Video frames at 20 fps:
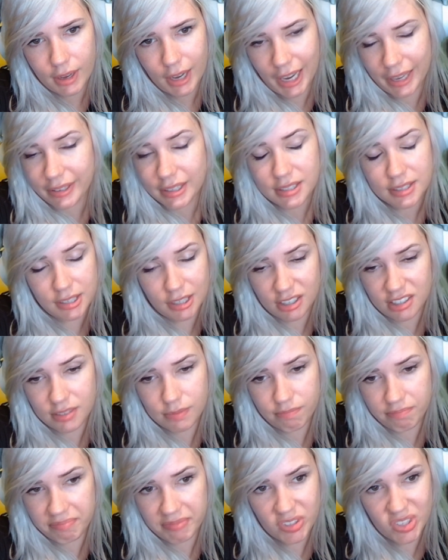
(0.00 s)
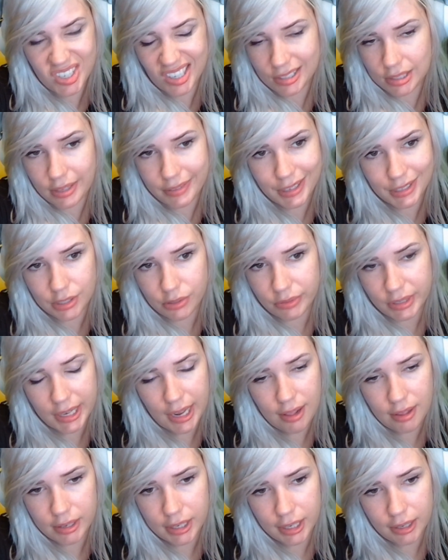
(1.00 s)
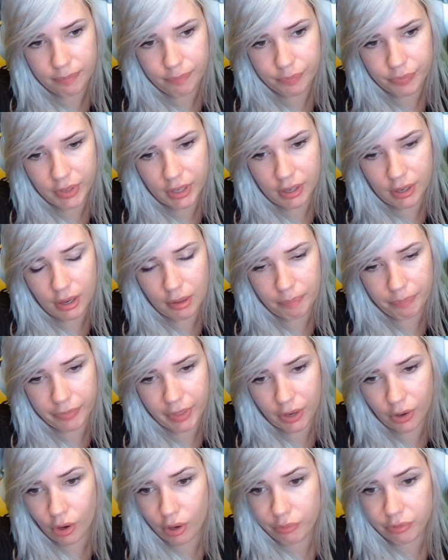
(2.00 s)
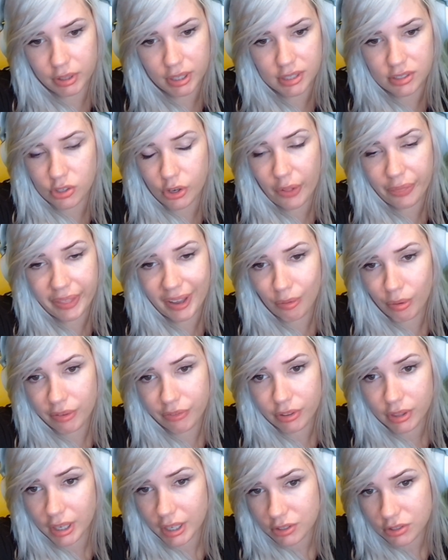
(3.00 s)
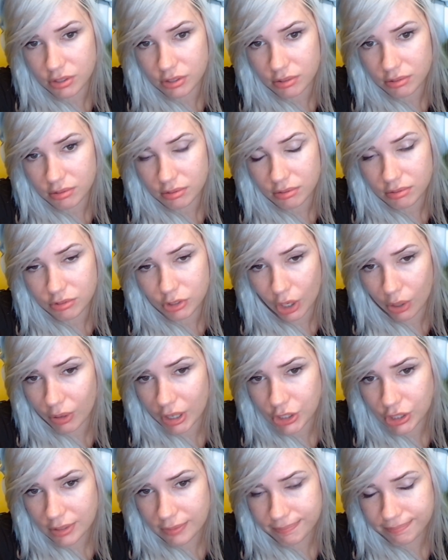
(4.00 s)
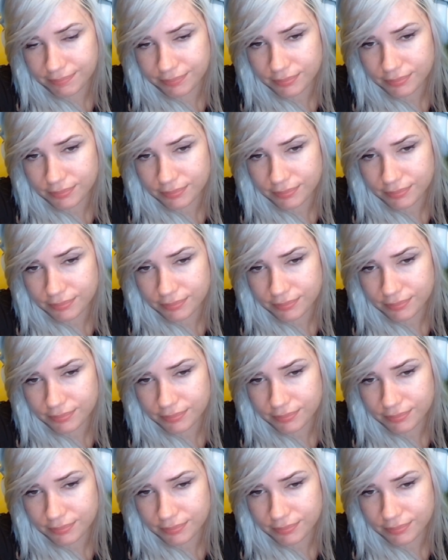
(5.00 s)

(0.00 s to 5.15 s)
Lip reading: And that sucks. It sucks that that's a reality, and hopefully it's not that way for the next generation.